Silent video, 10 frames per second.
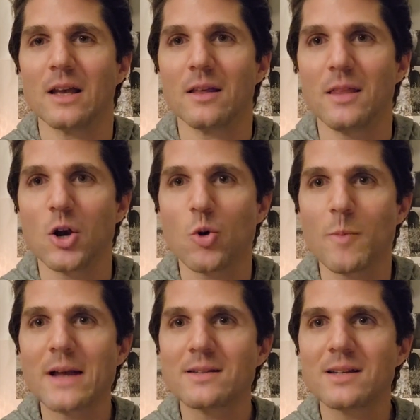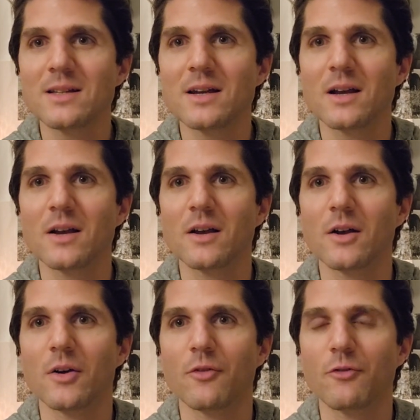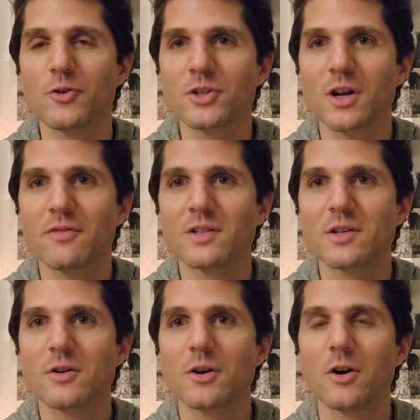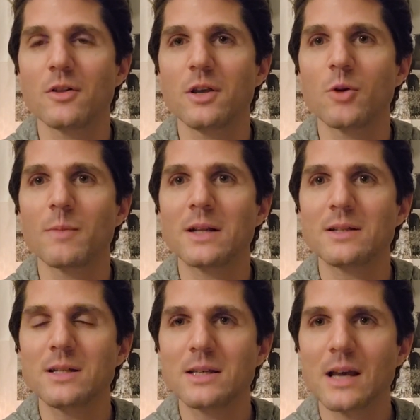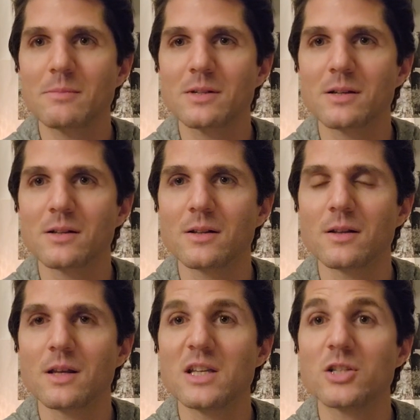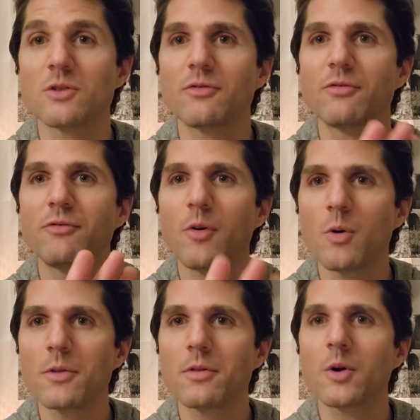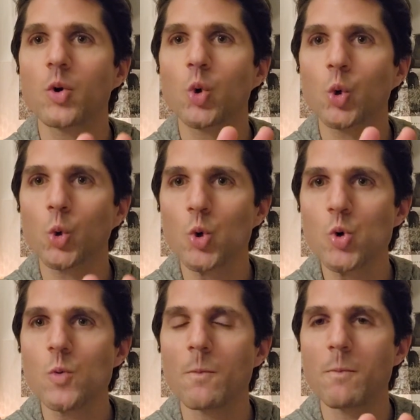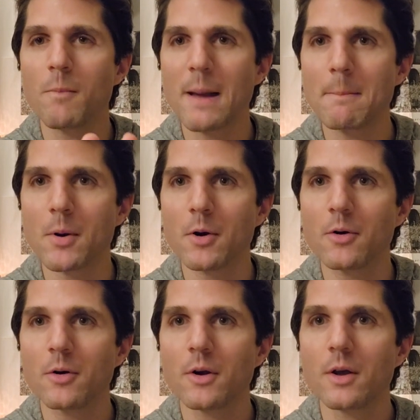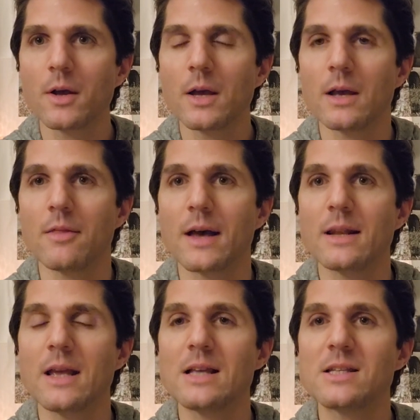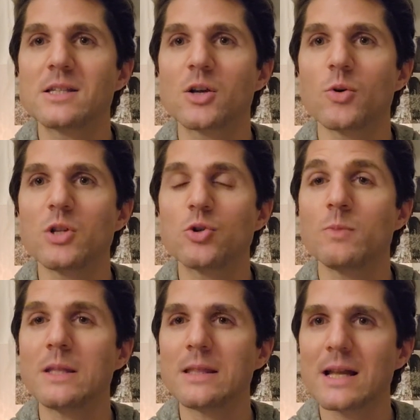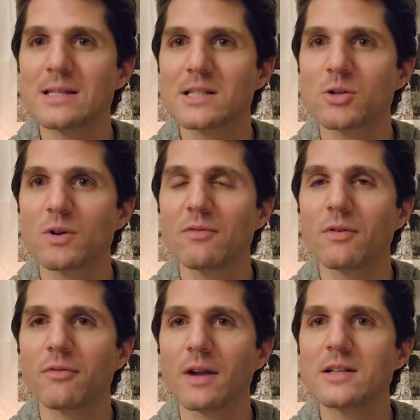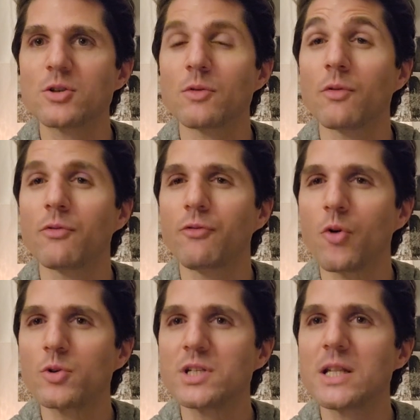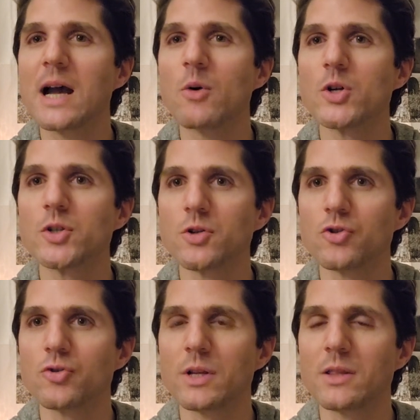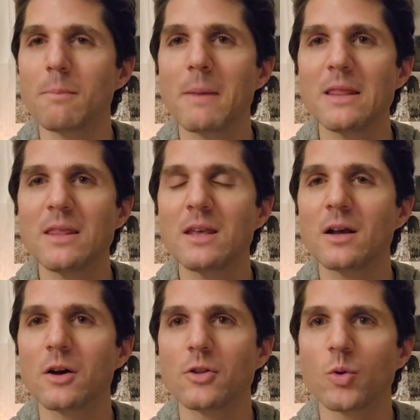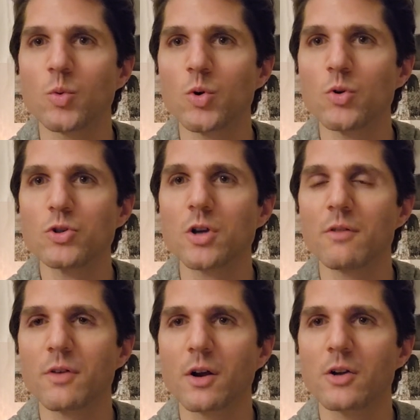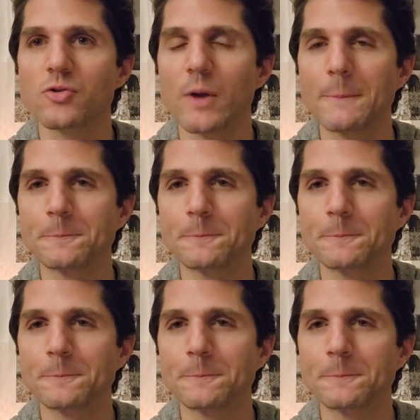the augmented first officer or the augmented captain is a 4th crew member that is going to be necessary for flights over 14 hours, usually, depending on the rules of the country